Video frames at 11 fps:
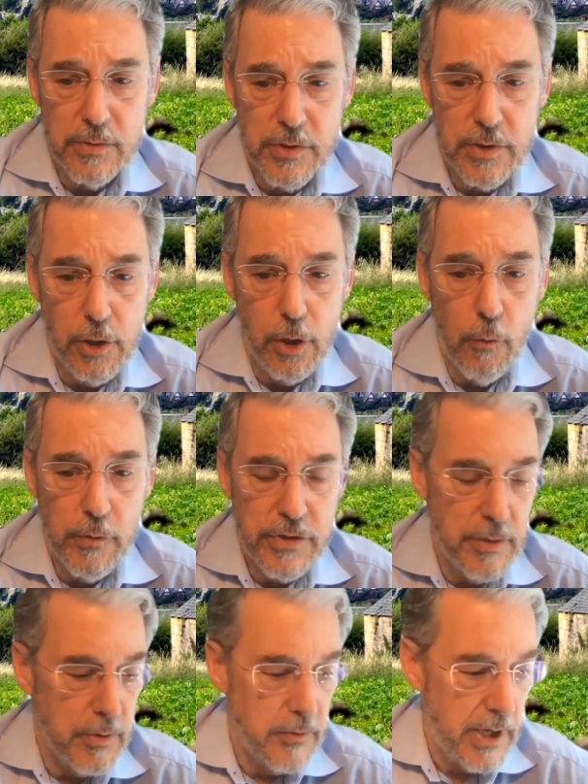It's a little
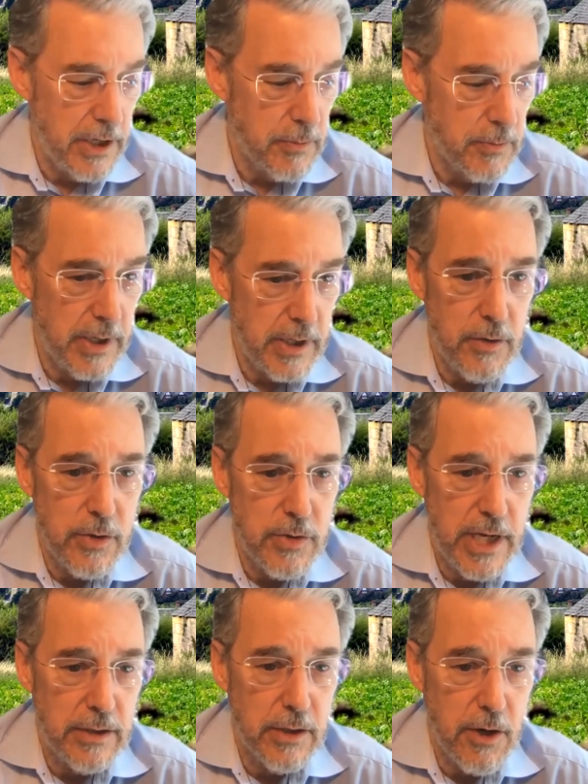oversimplification, but either you
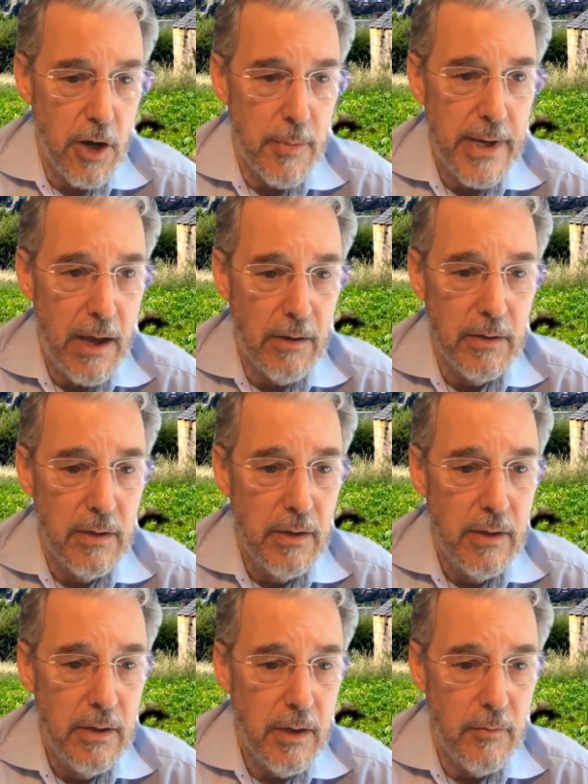take the carbon out
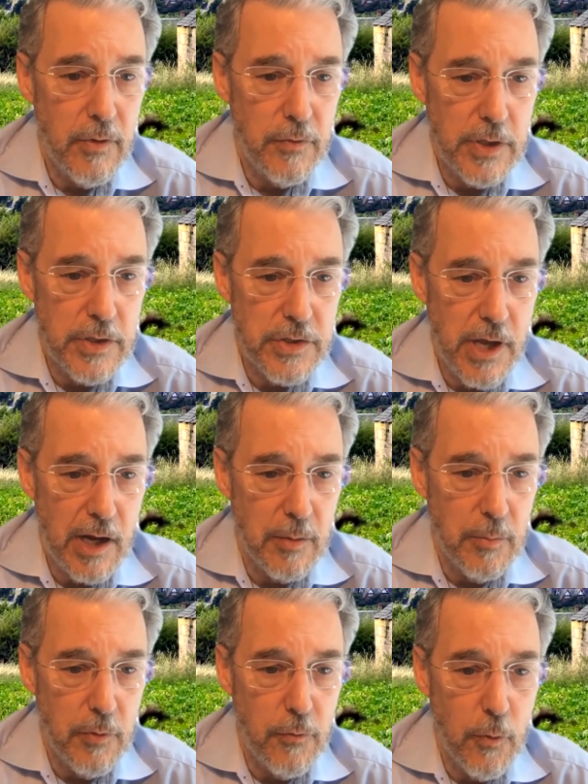of the feedstock
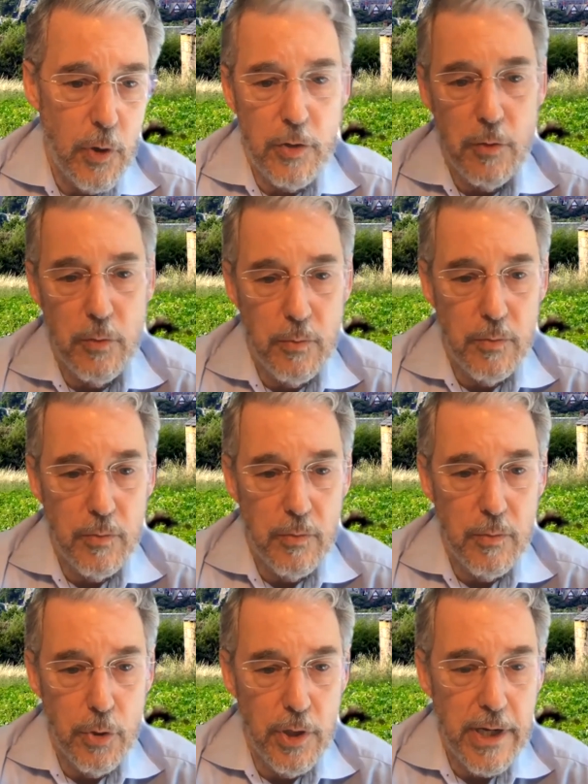before you
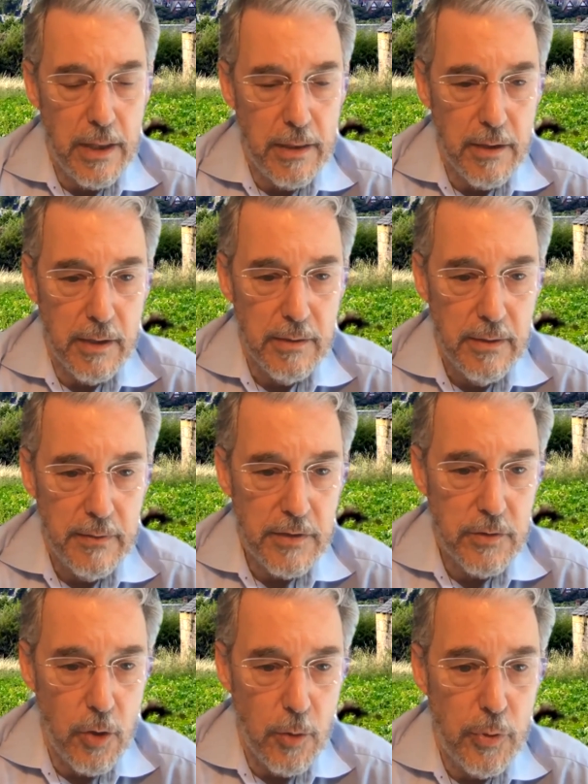burn anything. That's
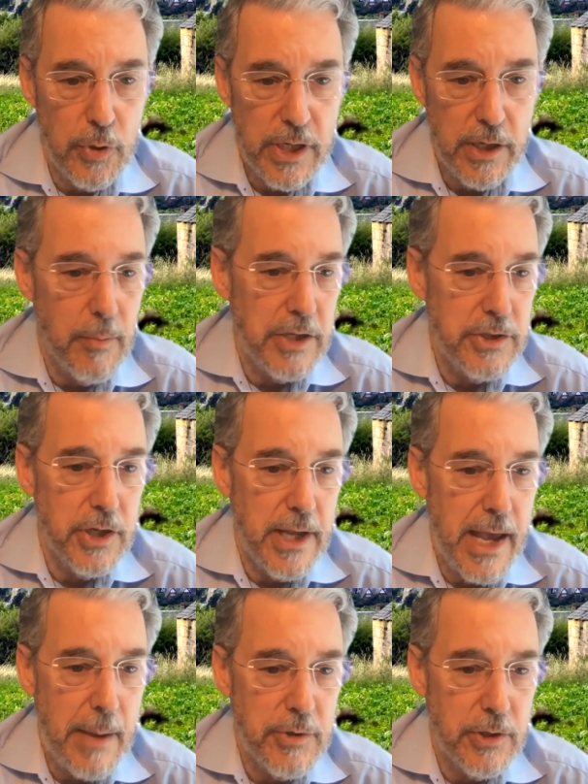called pre-combustion
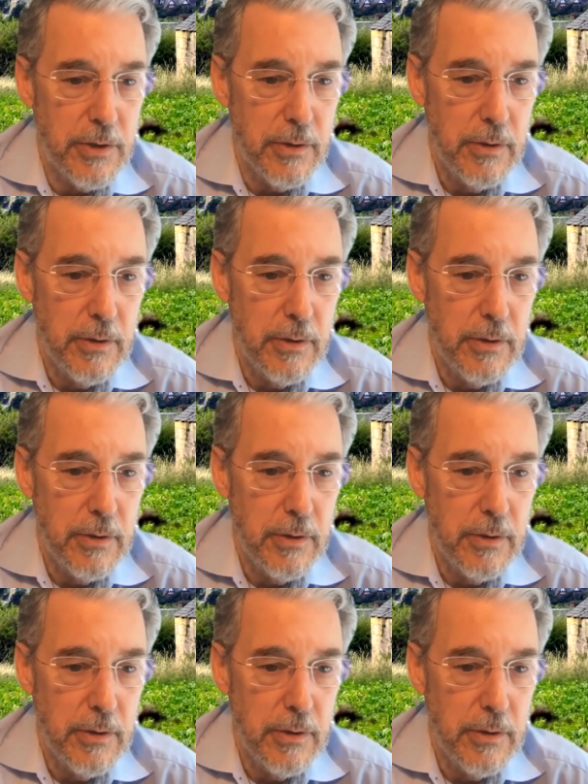capture.